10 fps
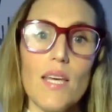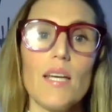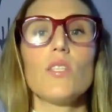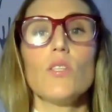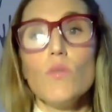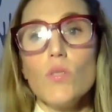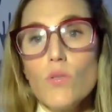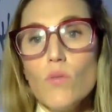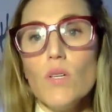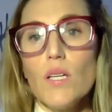yes, you
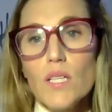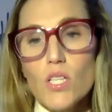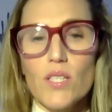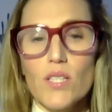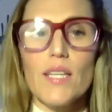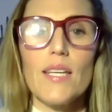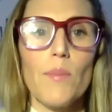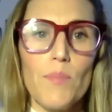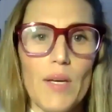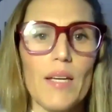do initially get
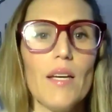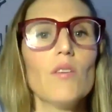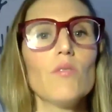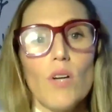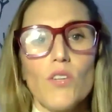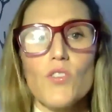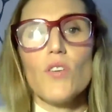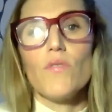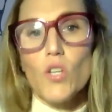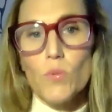a big
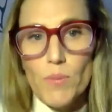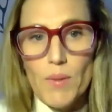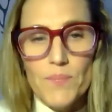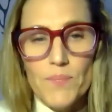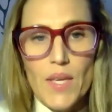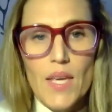rush of dopamine.